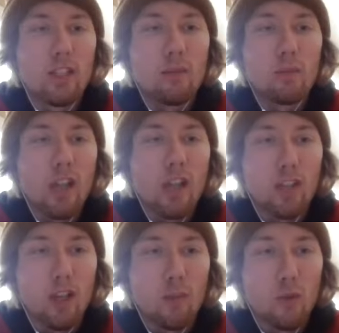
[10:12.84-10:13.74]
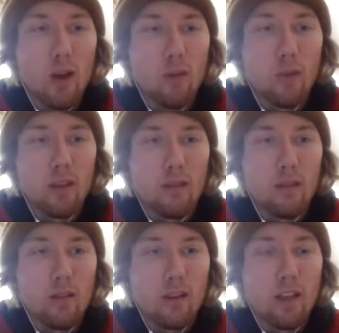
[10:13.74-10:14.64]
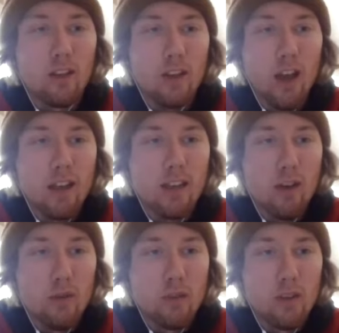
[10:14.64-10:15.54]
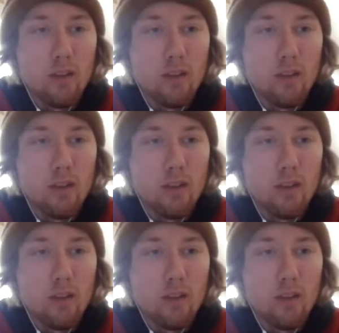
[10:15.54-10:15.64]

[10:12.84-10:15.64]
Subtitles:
team chefs help you out with getting your diet down?